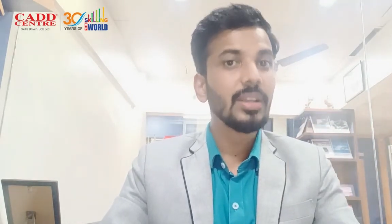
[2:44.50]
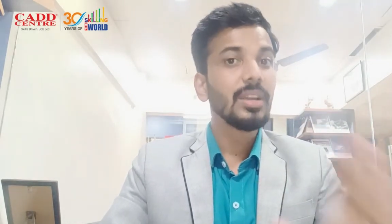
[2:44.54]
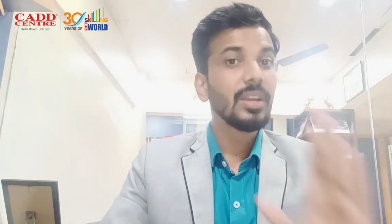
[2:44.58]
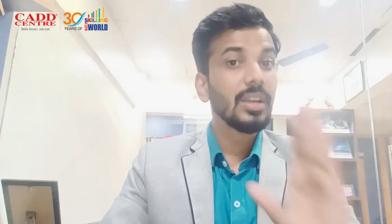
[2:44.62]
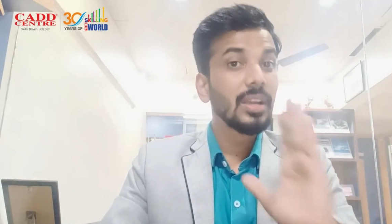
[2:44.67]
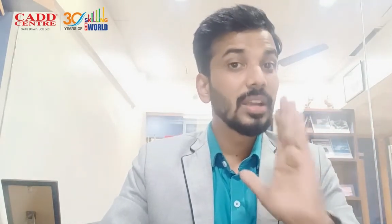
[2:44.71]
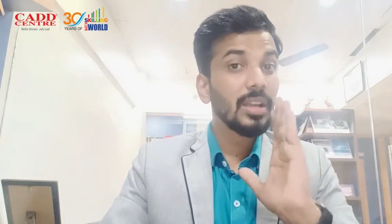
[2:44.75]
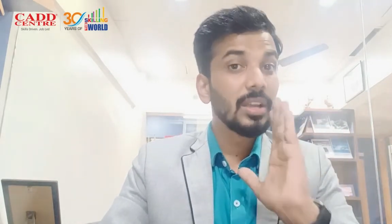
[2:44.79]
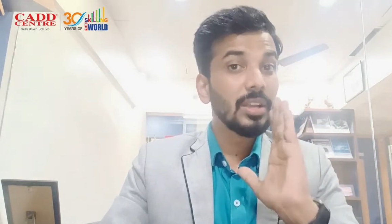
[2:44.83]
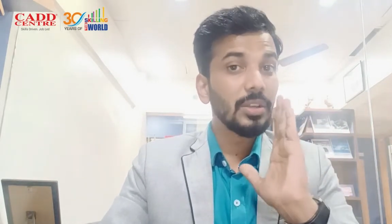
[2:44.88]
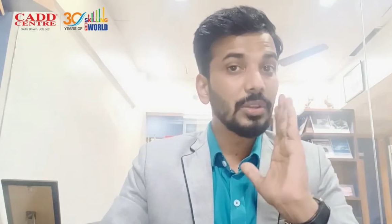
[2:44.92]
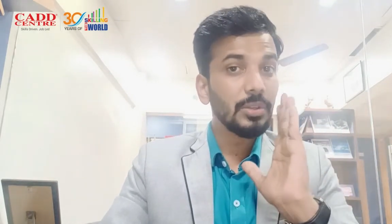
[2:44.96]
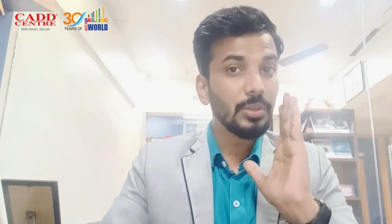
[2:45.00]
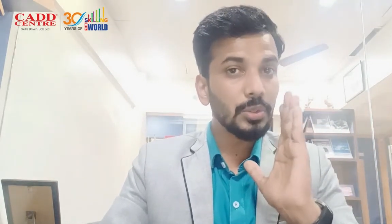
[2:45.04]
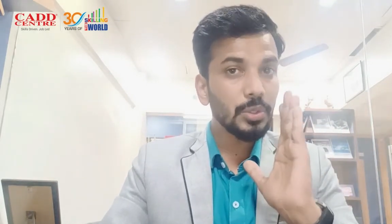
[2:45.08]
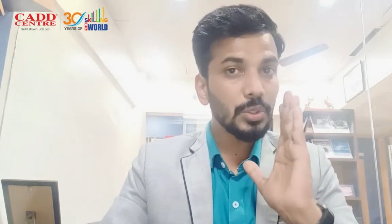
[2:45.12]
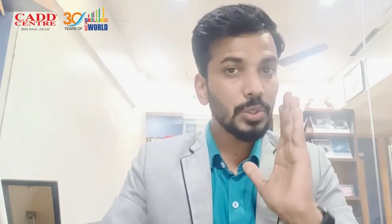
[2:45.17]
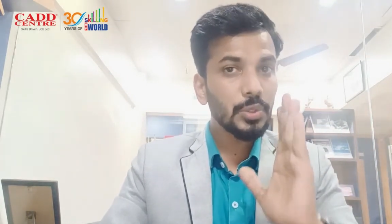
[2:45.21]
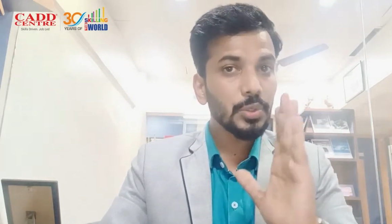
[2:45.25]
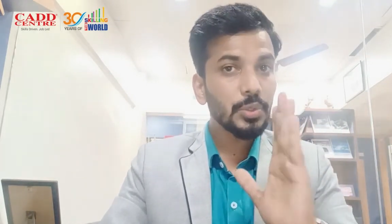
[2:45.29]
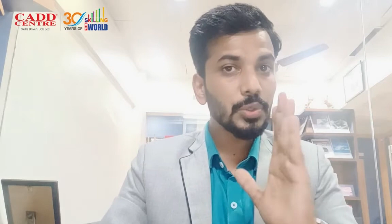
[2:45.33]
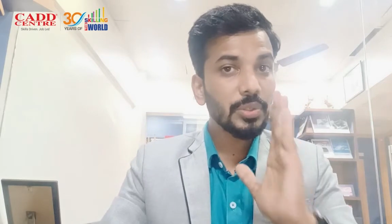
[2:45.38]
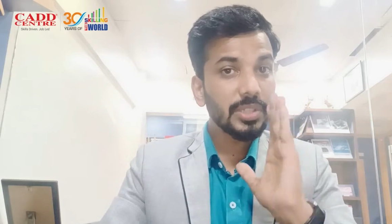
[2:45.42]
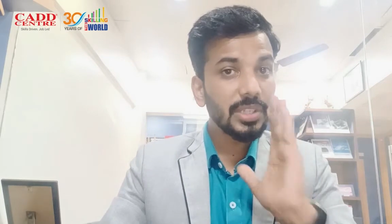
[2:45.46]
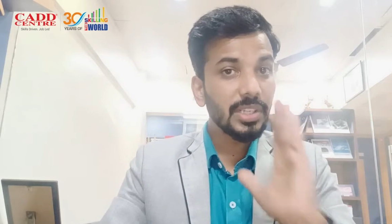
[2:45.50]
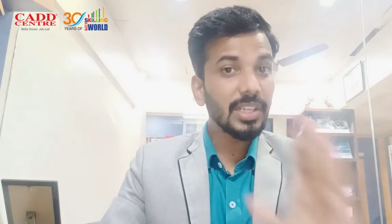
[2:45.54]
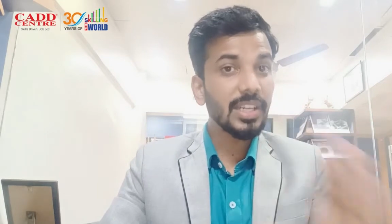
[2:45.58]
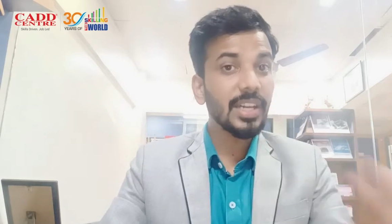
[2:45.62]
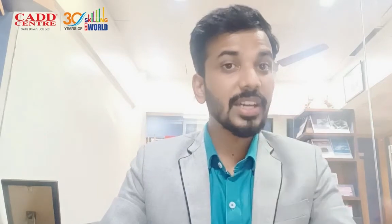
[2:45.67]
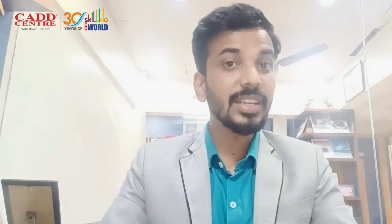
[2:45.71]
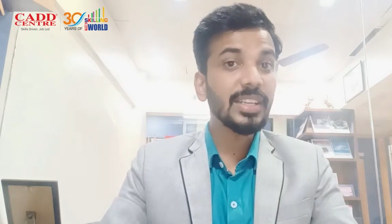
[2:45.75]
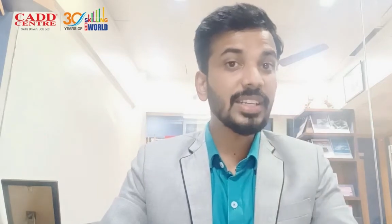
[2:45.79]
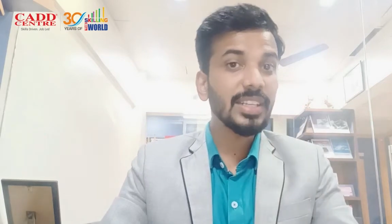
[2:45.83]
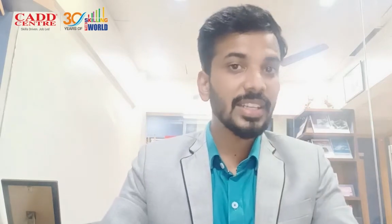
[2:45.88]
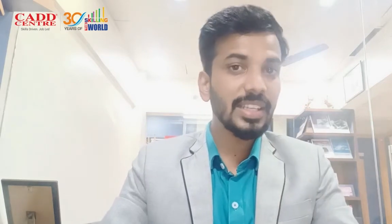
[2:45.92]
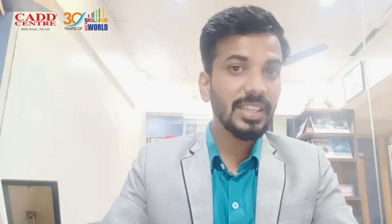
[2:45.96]
You should
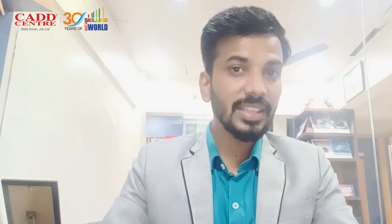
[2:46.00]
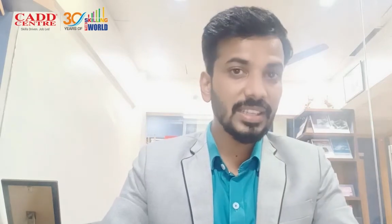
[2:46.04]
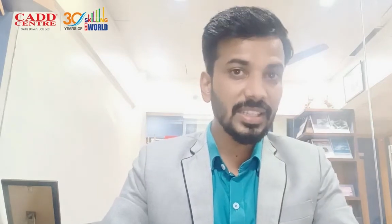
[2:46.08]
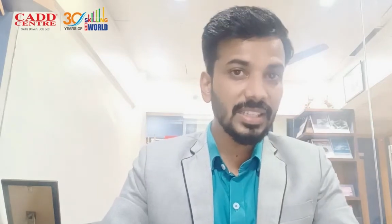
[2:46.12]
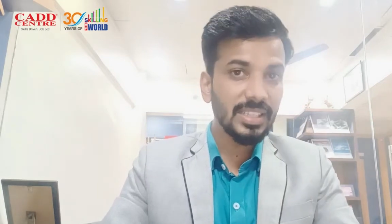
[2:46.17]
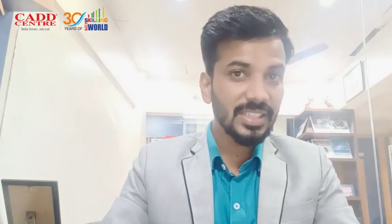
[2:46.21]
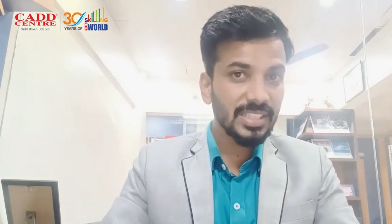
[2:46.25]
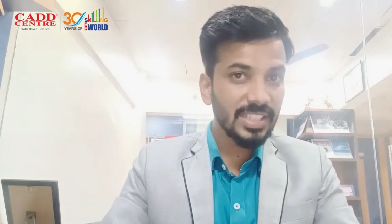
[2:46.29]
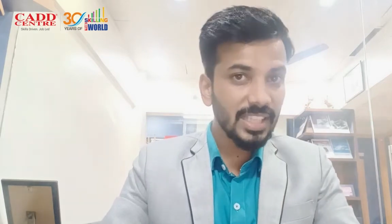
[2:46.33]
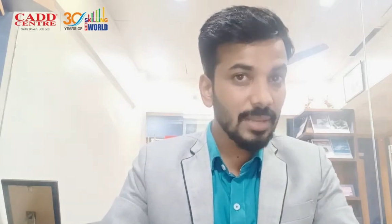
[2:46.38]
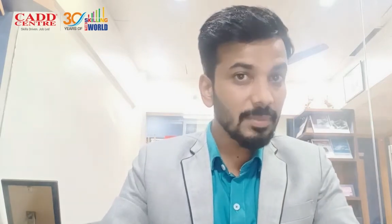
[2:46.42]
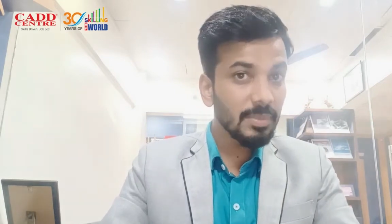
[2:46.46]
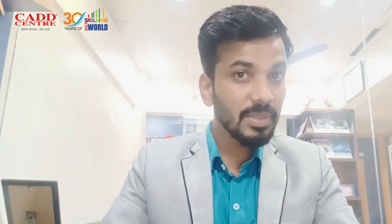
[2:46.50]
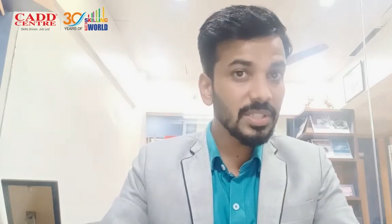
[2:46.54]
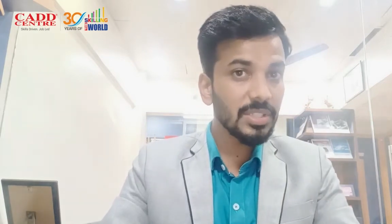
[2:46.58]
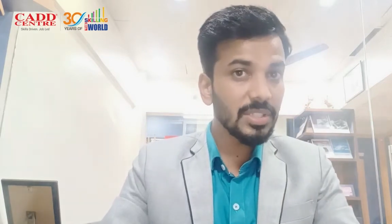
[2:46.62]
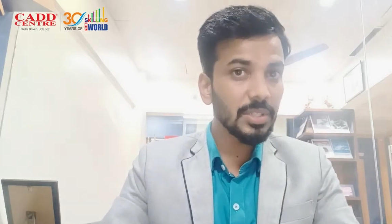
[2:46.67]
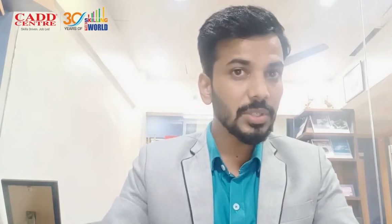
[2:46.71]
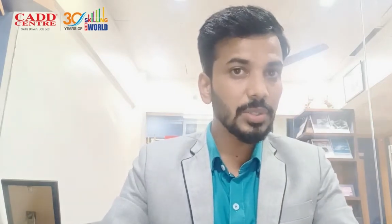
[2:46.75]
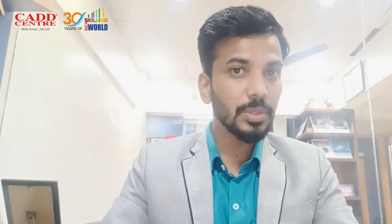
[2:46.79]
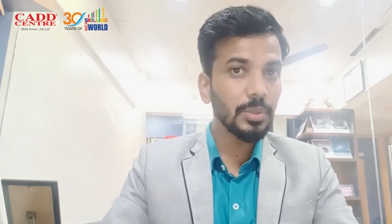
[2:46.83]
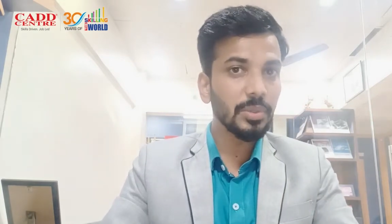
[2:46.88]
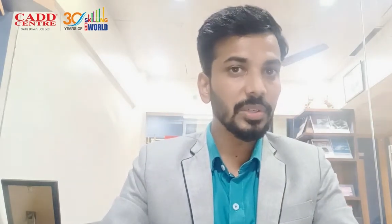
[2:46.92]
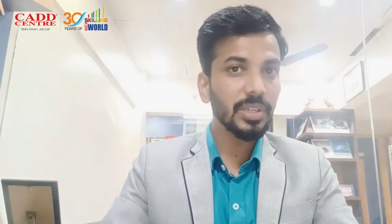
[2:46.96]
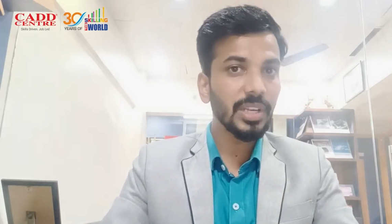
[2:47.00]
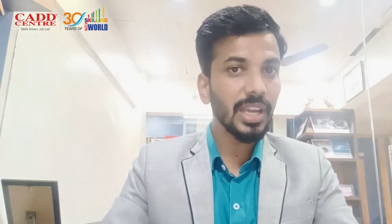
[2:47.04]
learn in the same institute